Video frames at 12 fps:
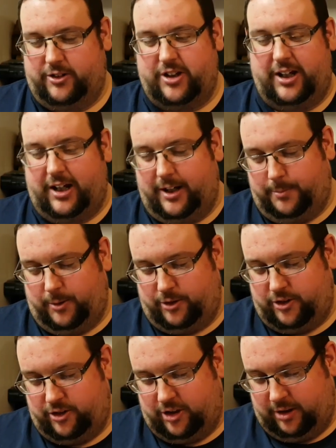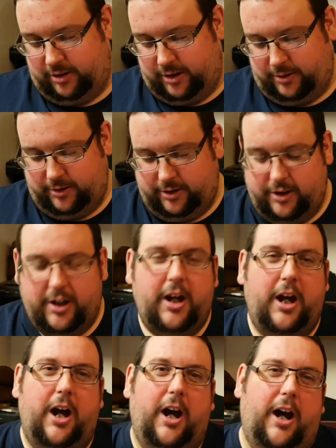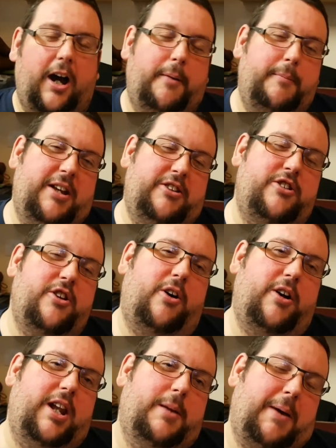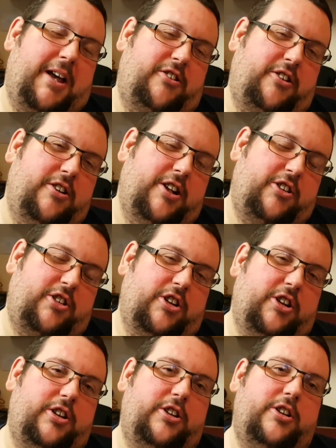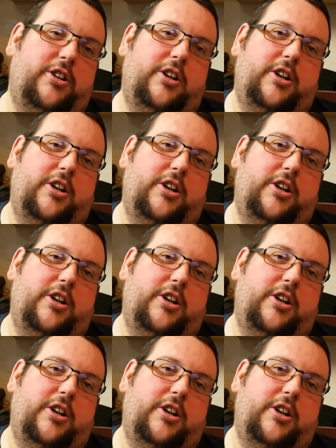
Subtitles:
take it out of the box and show you. It's not in the best condition,